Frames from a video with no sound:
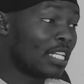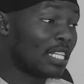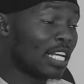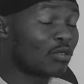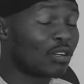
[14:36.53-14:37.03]

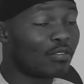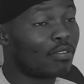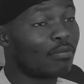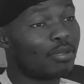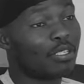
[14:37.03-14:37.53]
That's one of
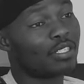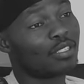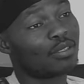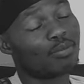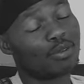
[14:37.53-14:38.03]
the
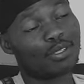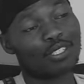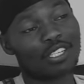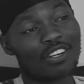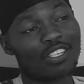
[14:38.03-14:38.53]
business
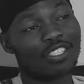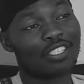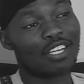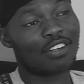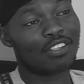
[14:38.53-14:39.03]
models I wanna
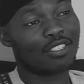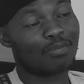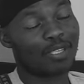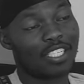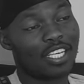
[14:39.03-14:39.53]
I wanna
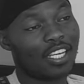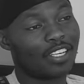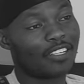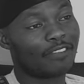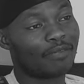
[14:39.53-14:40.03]
partake.